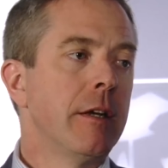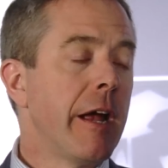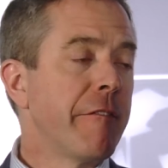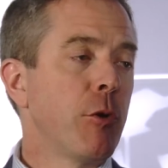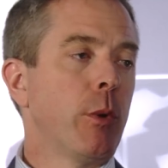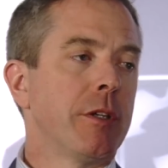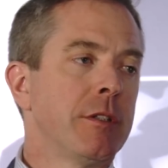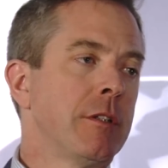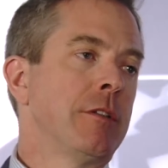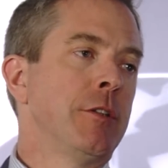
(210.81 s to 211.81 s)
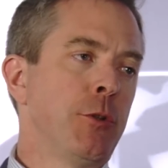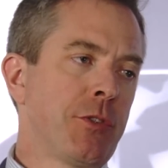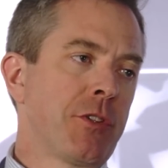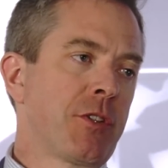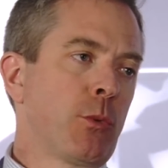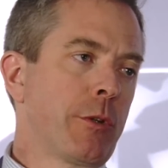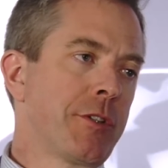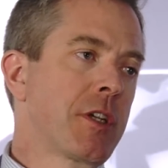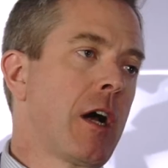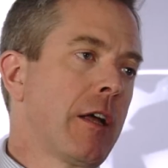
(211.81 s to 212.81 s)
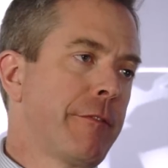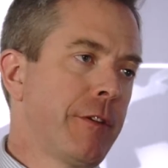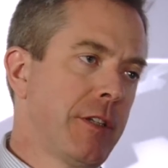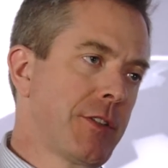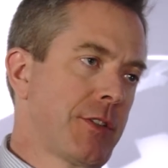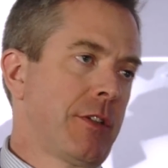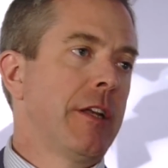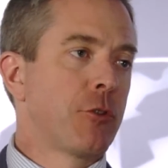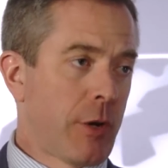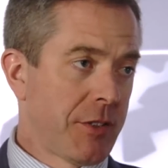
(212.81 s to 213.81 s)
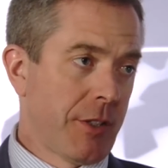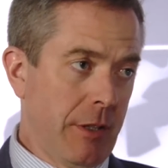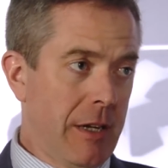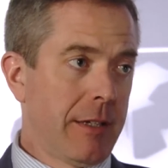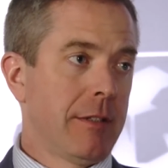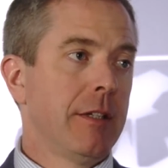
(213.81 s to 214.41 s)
everyone uses the words confidence and trust a lot.